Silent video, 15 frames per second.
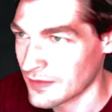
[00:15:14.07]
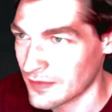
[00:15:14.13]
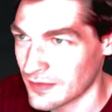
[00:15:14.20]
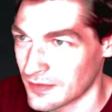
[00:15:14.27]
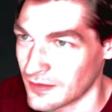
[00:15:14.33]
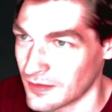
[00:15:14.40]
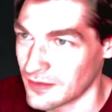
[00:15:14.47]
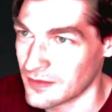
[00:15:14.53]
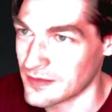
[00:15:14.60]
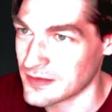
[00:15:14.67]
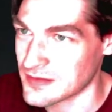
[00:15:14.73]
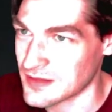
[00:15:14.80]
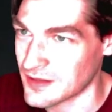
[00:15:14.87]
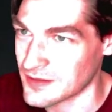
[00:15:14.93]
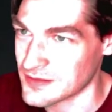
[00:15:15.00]
None of these
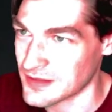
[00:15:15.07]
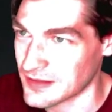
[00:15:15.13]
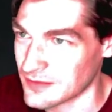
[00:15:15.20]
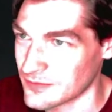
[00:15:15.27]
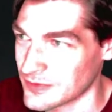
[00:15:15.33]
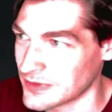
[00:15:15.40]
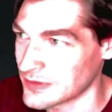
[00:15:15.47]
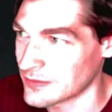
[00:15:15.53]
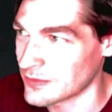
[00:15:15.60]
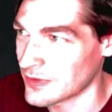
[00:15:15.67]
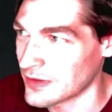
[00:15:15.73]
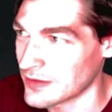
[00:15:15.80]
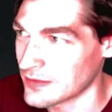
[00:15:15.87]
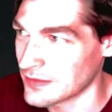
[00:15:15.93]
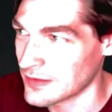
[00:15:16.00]
cards I can really
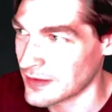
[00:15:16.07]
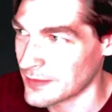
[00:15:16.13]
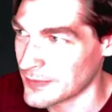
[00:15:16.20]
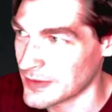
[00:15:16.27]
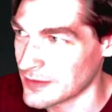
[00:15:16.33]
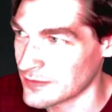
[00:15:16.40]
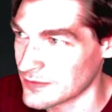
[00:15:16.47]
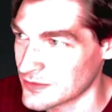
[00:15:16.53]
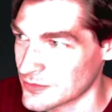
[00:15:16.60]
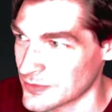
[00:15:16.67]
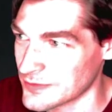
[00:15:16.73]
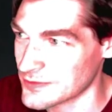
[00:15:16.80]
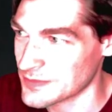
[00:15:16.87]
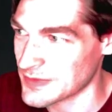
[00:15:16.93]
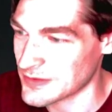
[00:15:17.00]
run. I mean, Swift
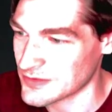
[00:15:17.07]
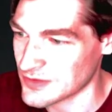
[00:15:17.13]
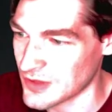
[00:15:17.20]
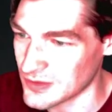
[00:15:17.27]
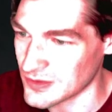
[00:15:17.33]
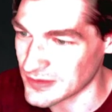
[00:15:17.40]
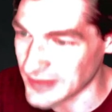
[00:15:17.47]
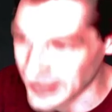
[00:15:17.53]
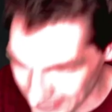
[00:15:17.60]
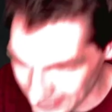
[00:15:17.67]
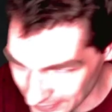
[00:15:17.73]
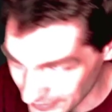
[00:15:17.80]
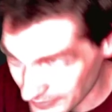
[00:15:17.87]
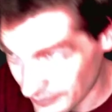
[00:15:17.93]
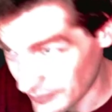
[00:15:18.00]
Spear's okay,
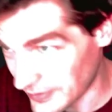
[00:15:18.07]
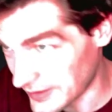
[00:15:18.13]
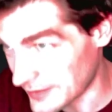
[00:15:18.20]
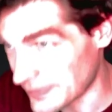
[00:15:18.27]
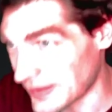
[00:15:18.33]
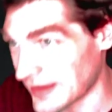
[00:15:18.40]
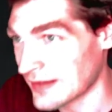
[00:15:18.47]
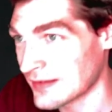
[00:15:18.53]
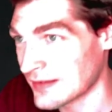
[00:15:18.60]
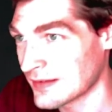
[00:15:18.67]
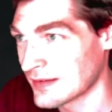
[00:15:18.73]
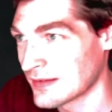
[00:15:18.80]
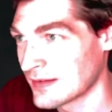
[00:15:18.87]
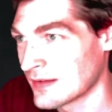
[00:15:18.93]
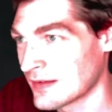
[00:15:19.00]
pretty bad.
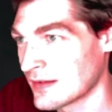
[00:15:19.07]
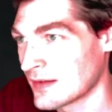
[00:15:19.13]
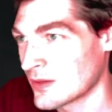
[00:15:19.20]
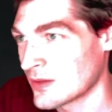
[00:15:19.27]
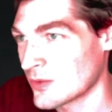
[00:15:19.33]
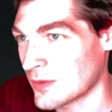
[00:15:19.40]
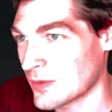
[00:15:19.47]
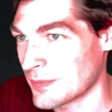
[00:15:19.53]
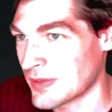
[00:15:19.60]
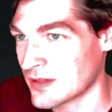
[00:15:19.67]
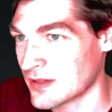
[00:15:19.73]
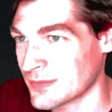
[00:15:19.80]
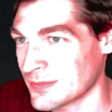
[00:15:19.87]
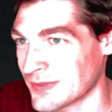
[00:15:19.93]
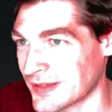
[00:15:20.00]
Do I pick up
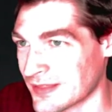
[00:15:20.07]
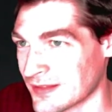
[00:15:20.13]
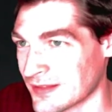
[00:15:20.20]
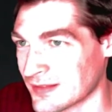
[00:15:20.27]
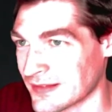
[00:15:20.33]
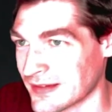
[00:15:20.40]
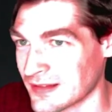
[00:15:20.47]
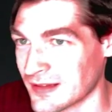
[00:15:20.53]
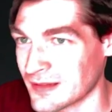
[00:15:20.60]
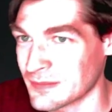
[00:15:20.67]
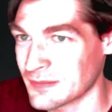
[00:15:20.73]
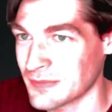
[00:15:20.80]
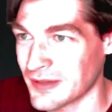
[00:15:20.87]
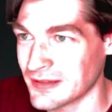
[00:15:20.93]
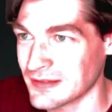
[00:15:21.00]
like the Leyline
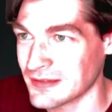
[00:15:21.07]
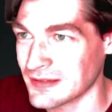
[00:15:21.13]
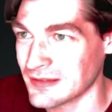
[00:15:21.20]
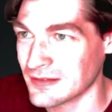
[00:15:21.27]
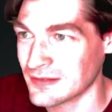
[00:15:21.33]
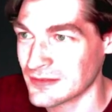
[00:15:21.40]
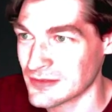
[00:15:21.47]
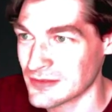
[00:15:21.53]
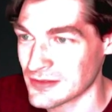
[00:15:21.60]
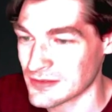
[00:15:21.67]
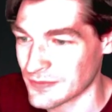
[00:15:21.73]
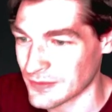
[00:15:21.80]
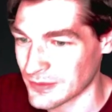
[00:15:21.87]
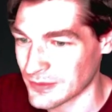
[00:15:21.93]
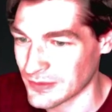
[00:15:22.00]
Binding just
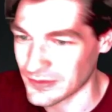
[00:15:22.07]
for in